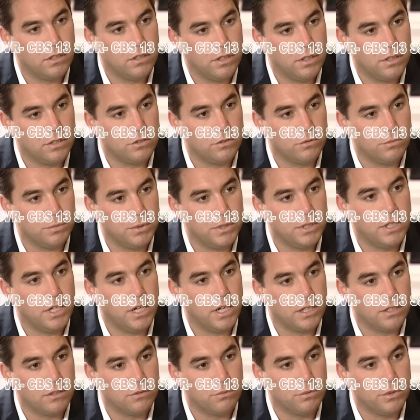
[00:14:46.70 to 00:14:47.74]
this will be
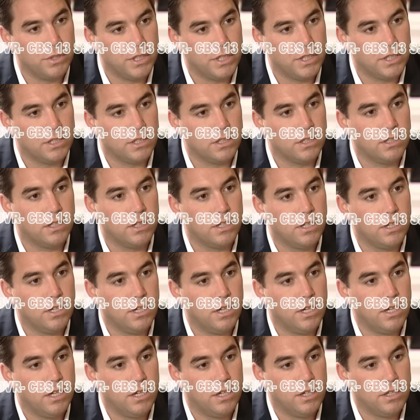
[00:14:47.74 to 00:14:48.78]
done, and we can
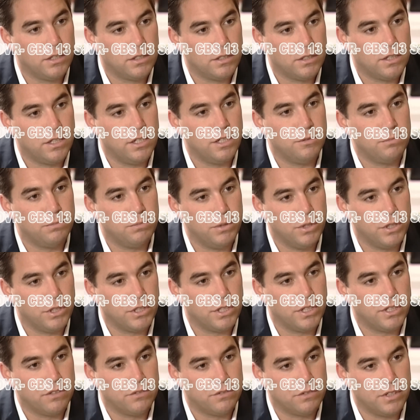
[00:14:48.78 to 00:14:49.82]
keep
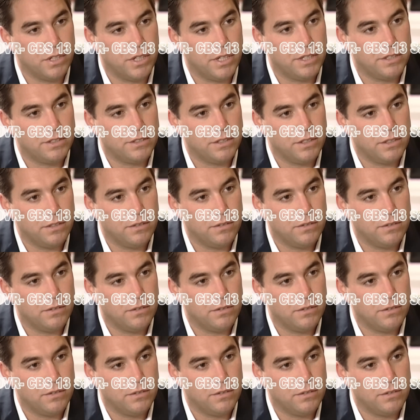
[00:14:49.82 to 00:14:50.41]
looking for Laci.